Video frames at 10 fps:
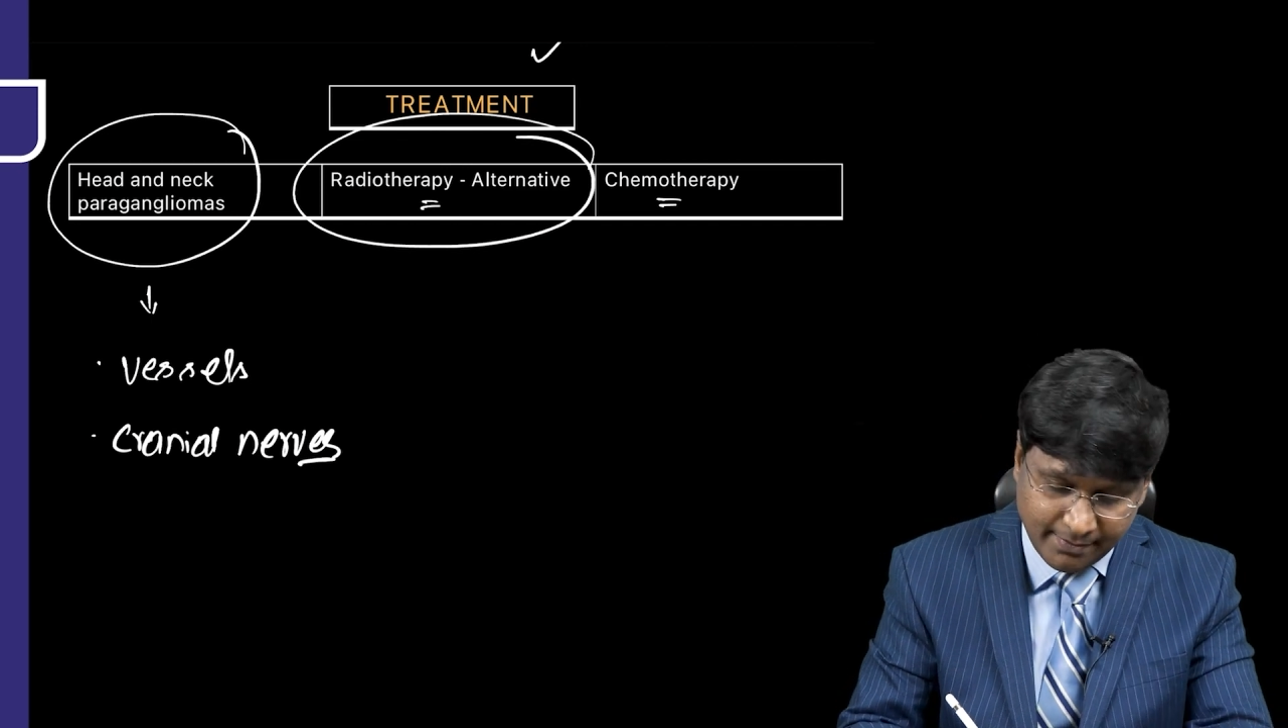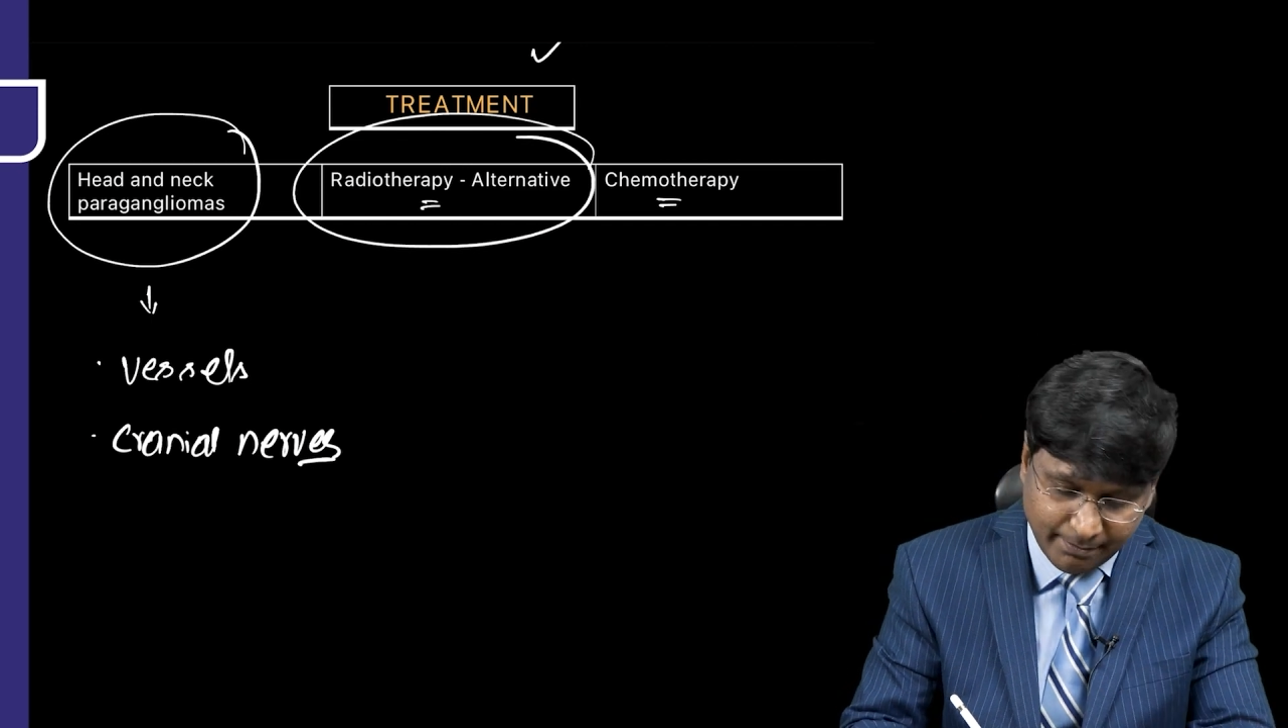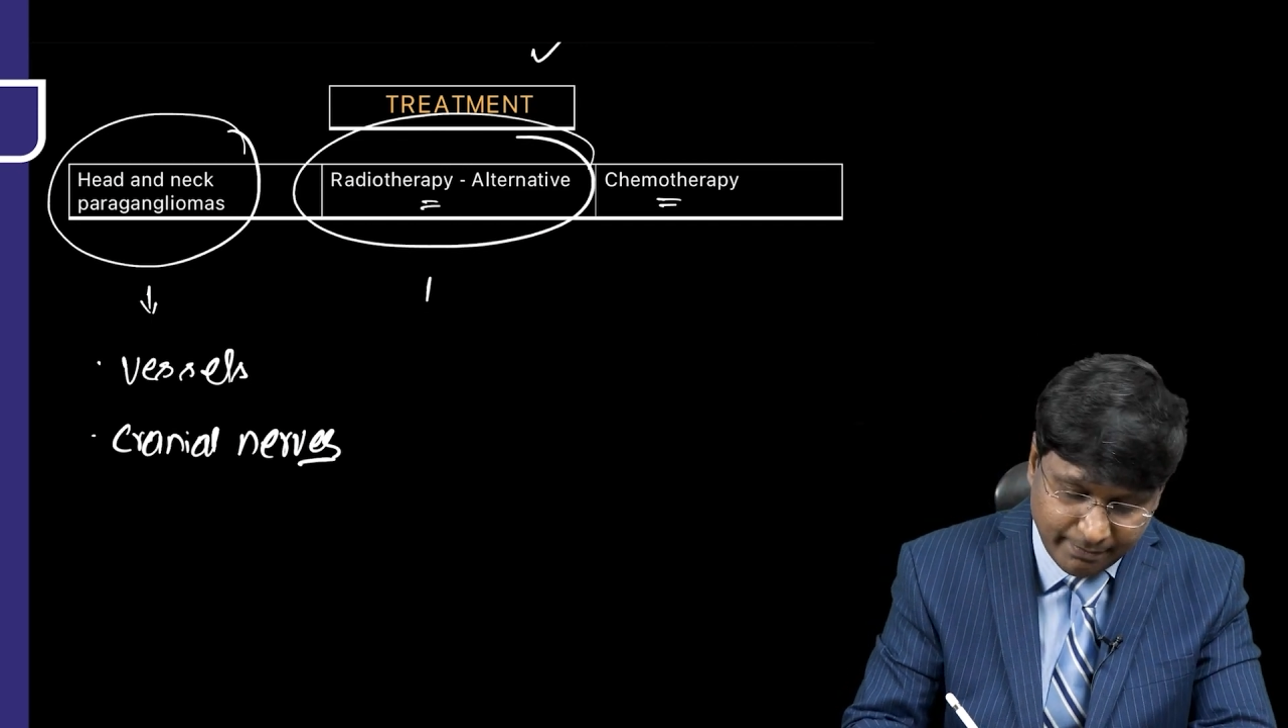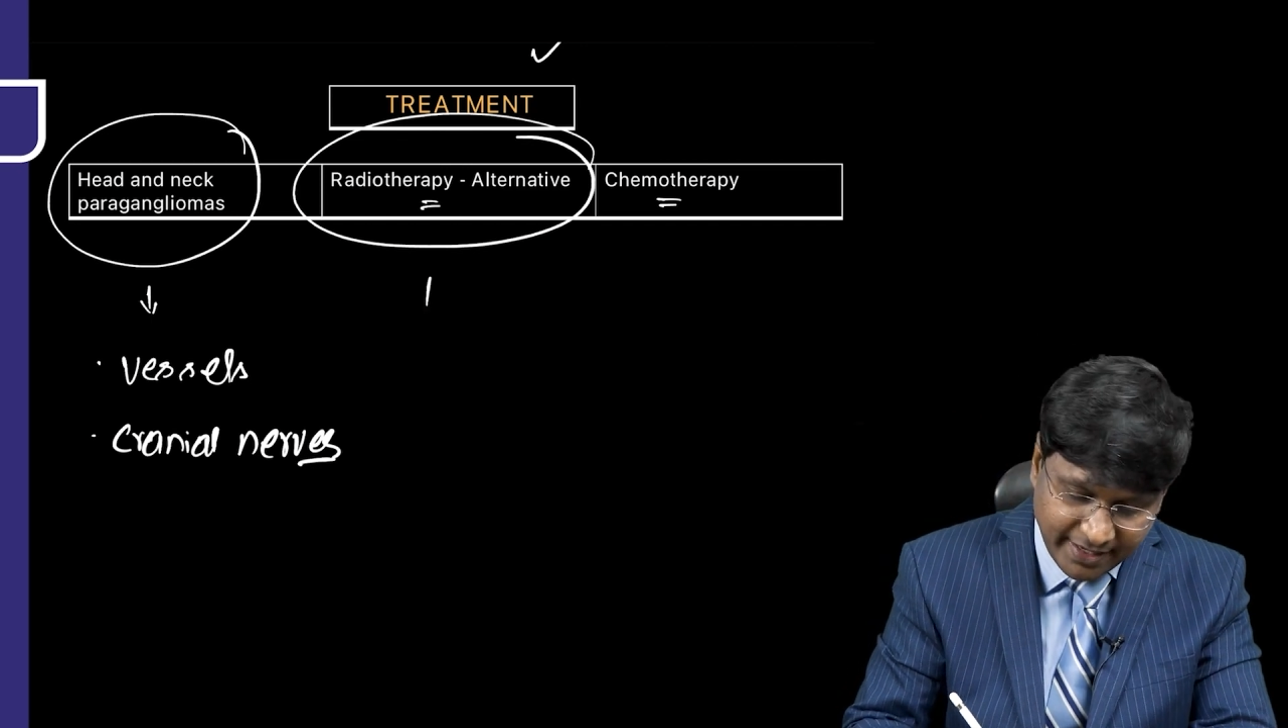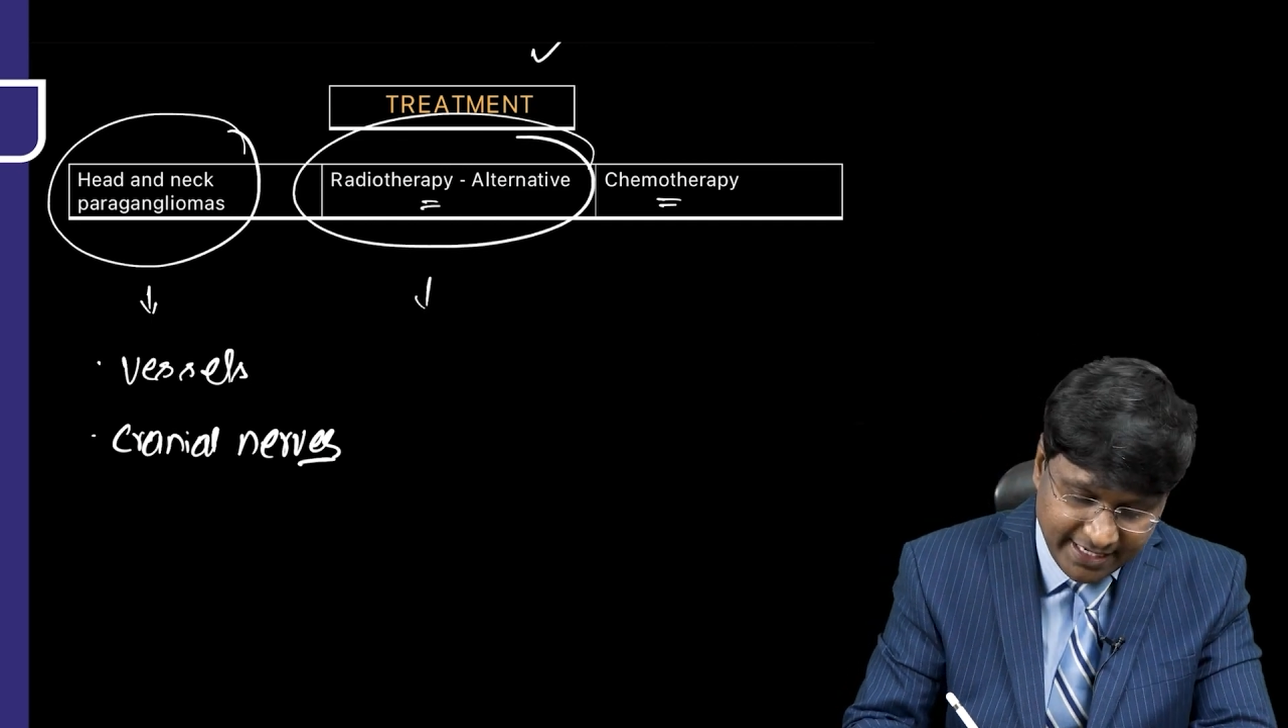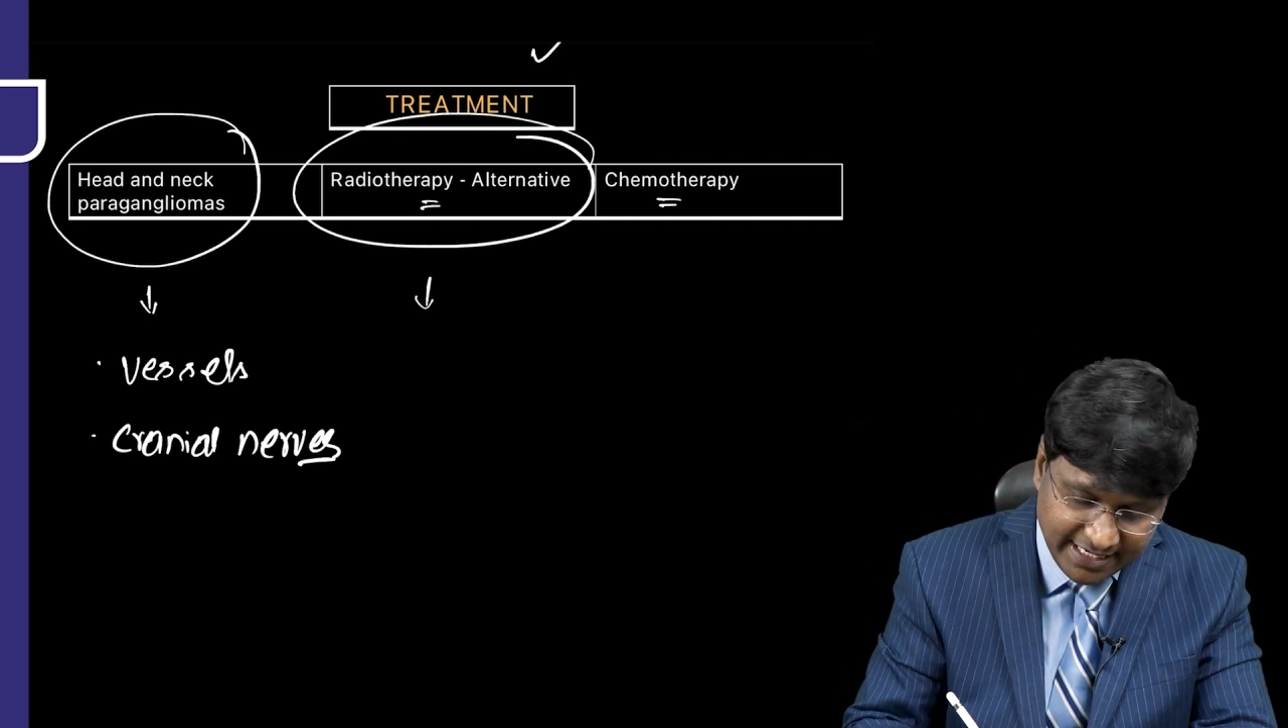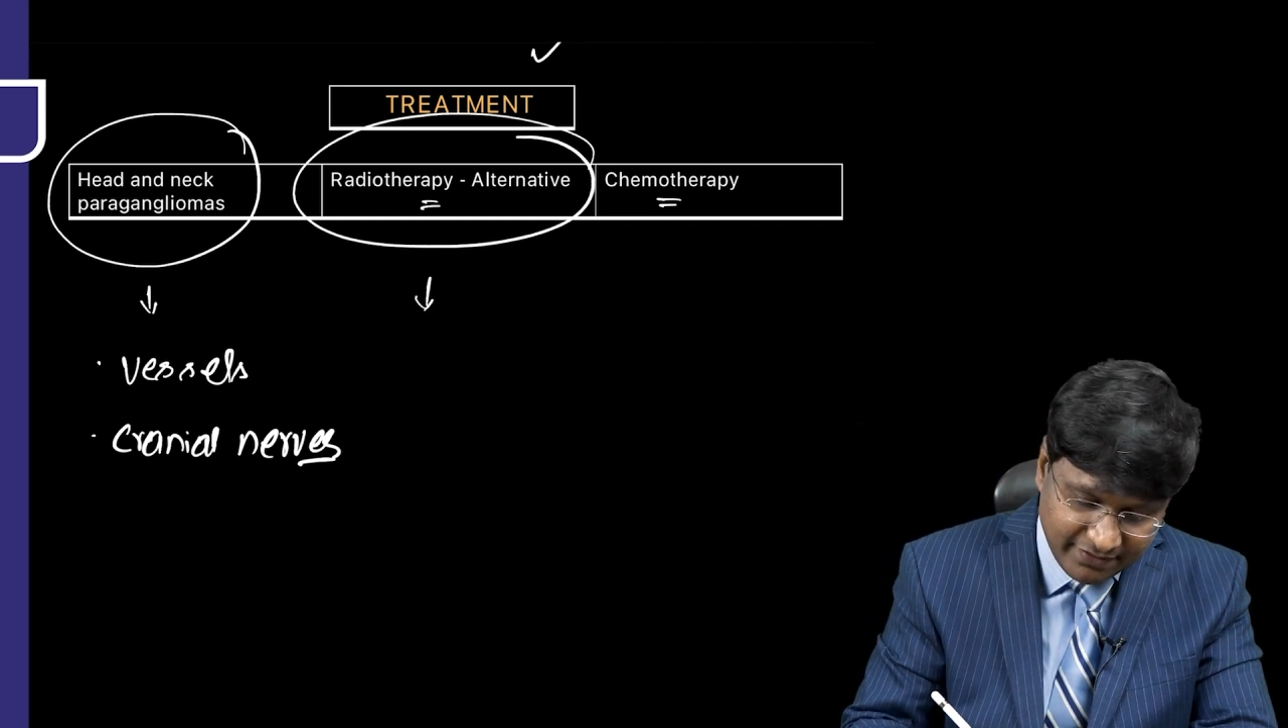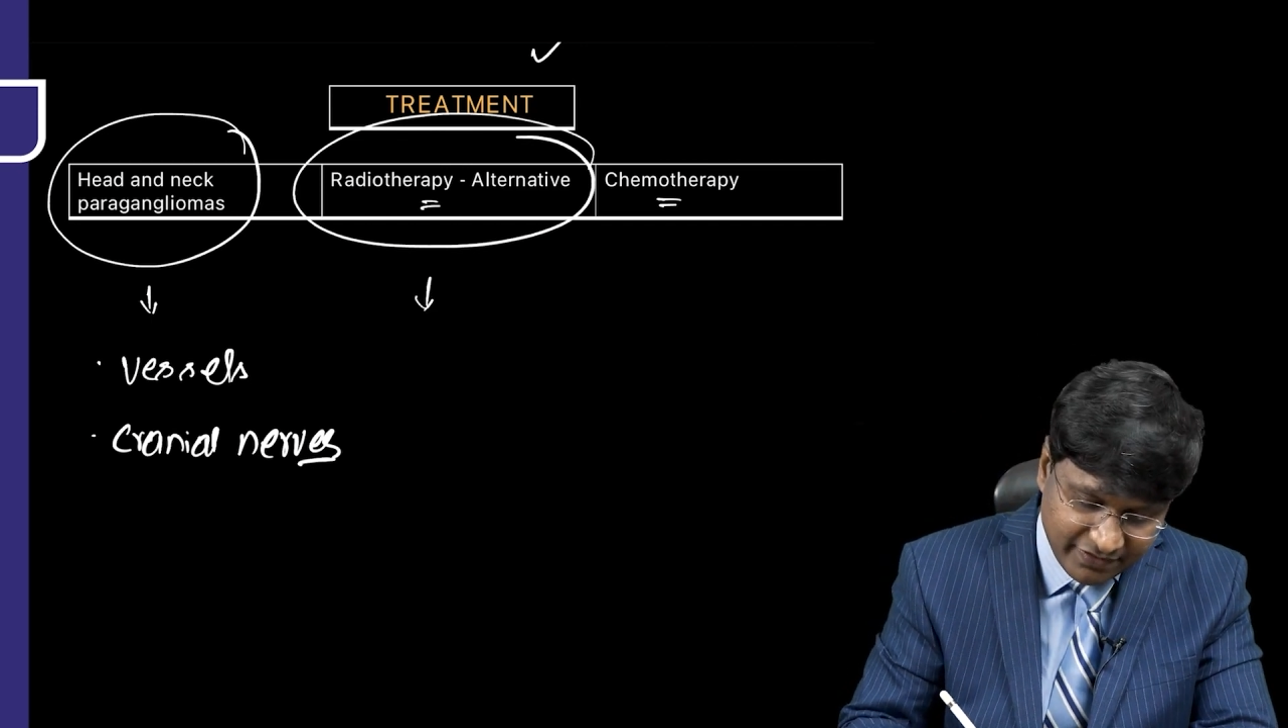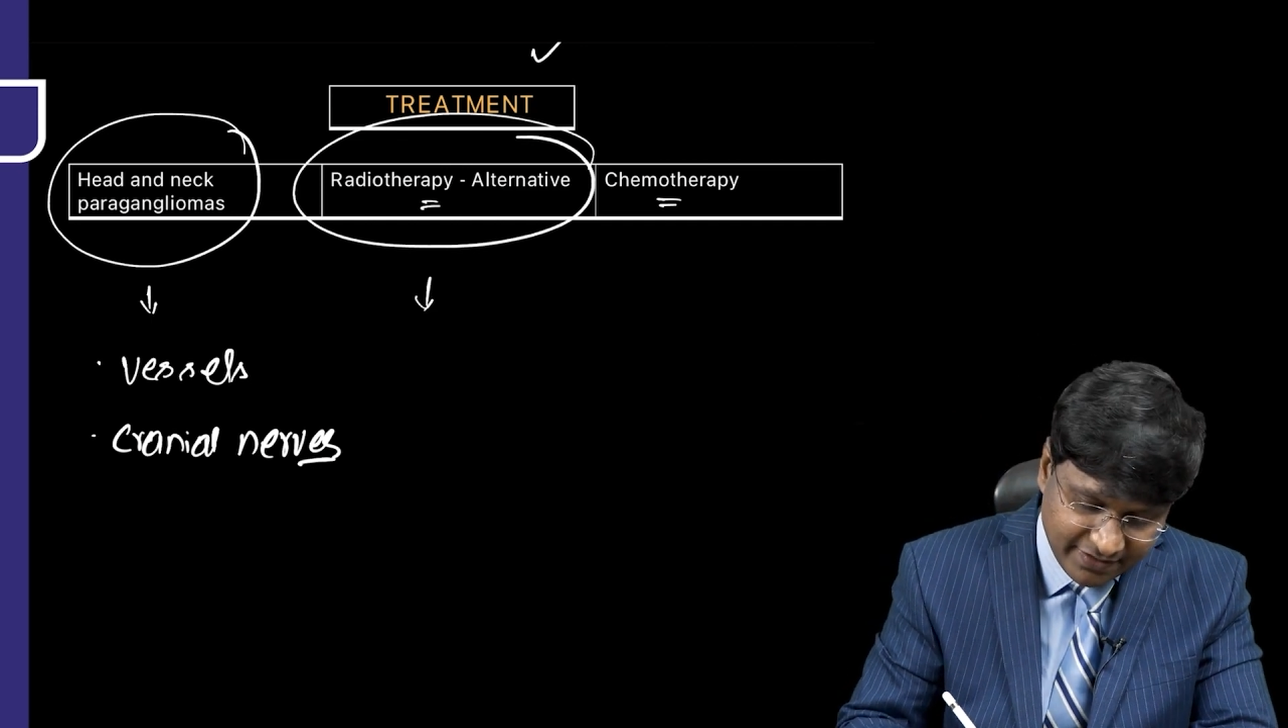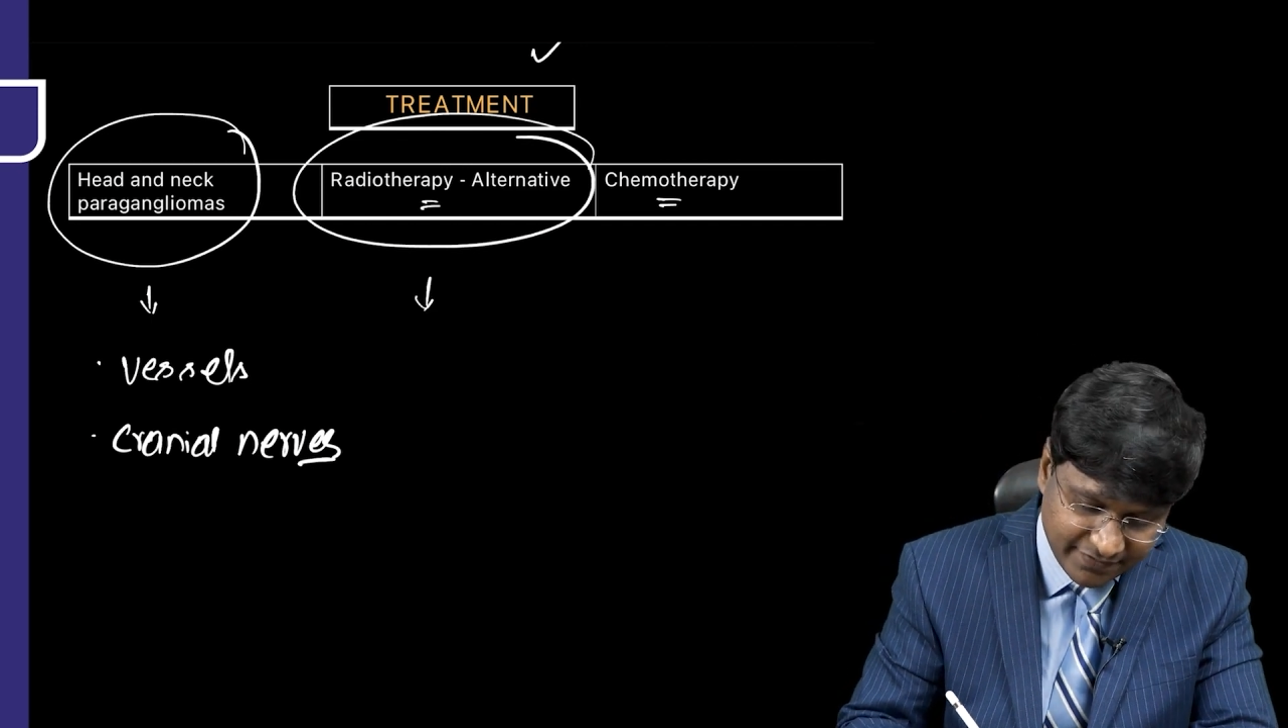mainly
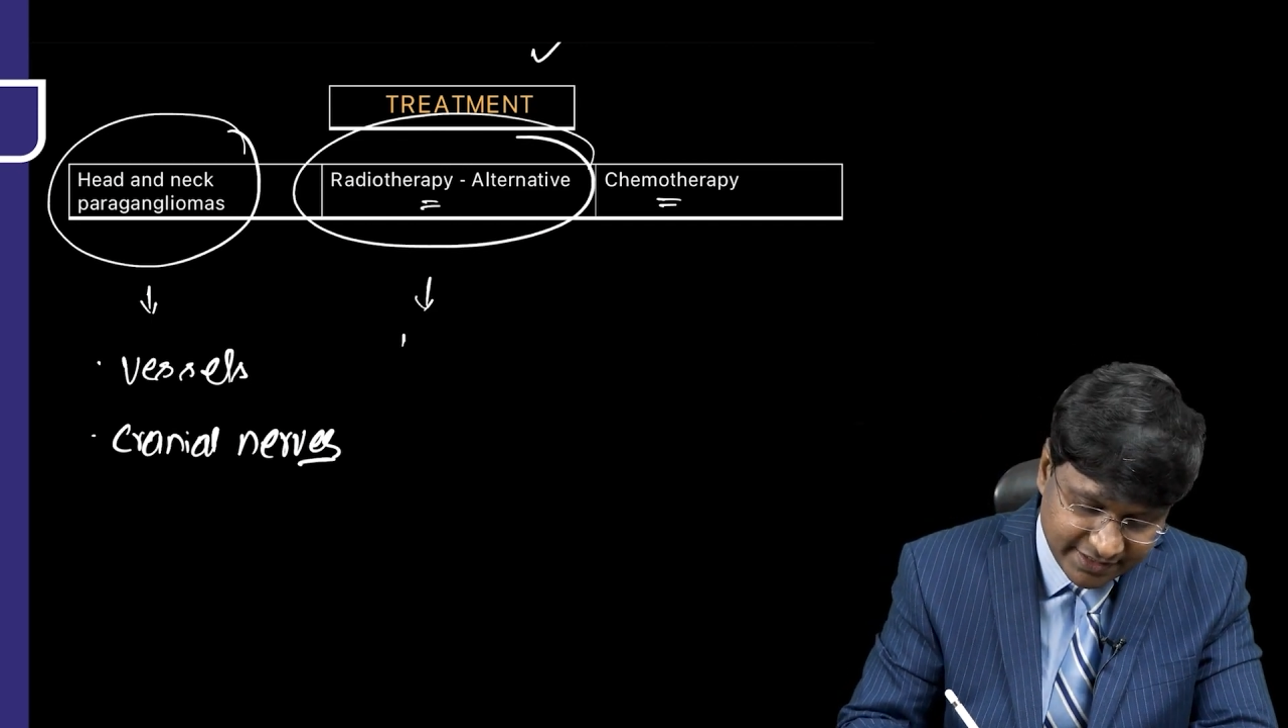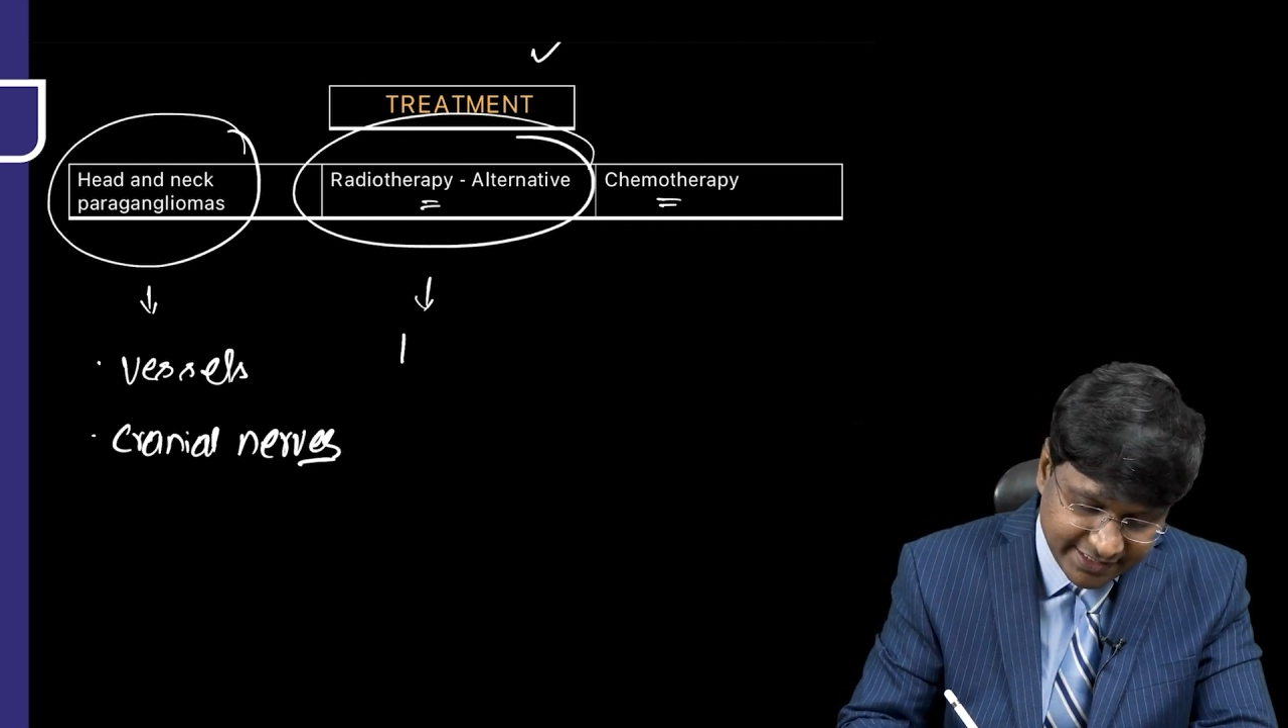whenever